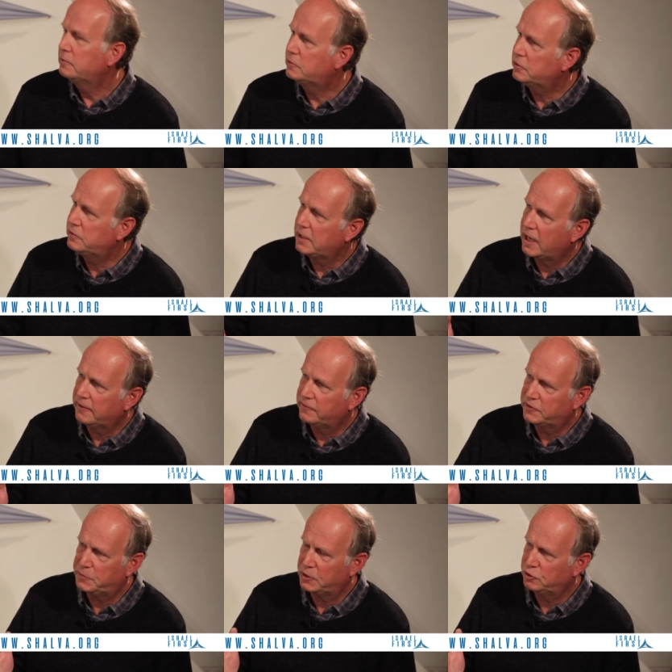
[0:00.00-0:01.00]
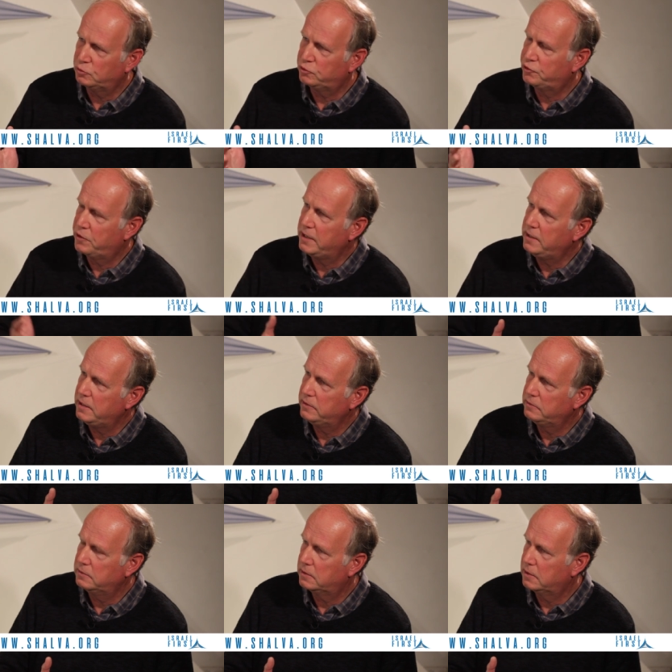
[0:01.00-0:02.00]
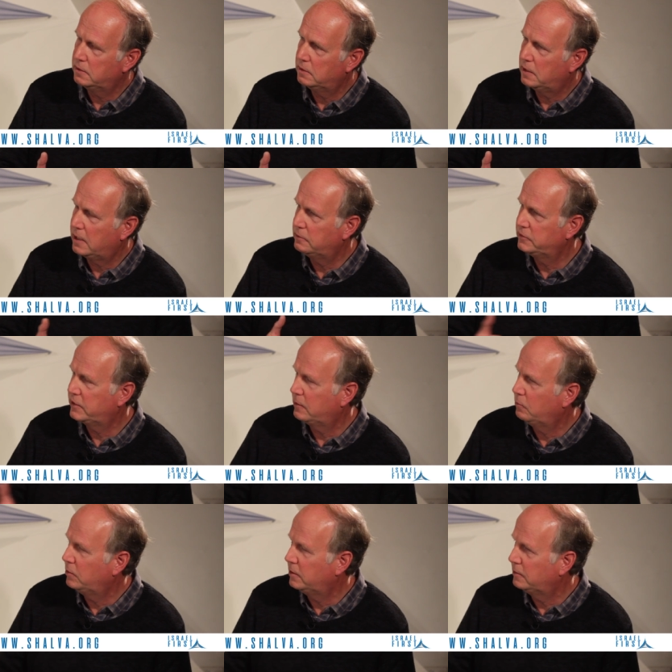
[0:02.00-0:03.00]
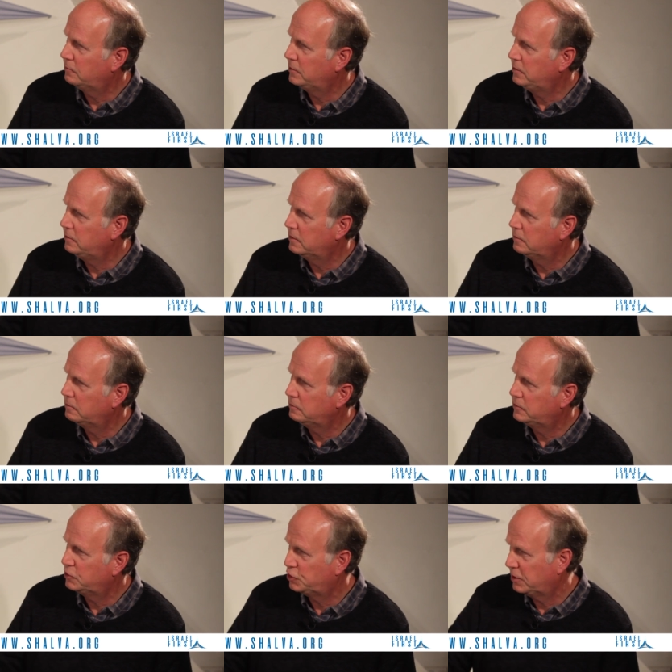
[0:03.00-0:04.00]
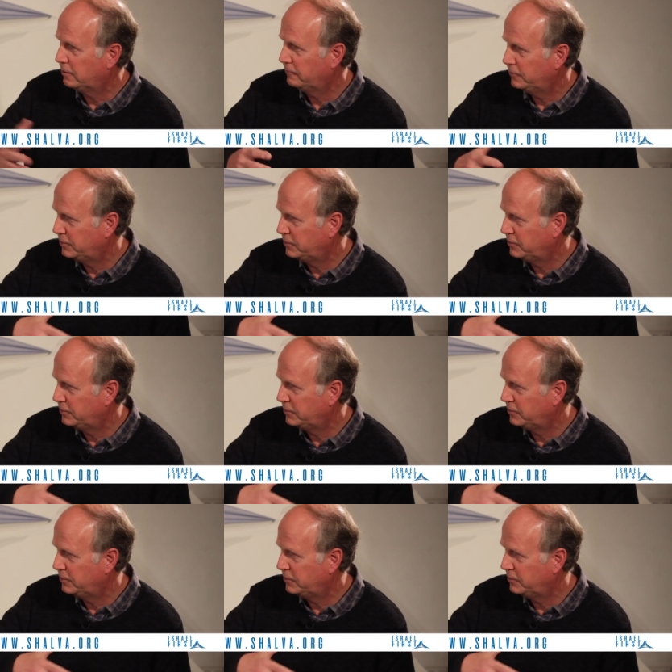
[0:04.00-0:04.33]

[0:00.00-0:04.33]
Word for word: Do they have special training? Uh, how does that work when you go to Shalva?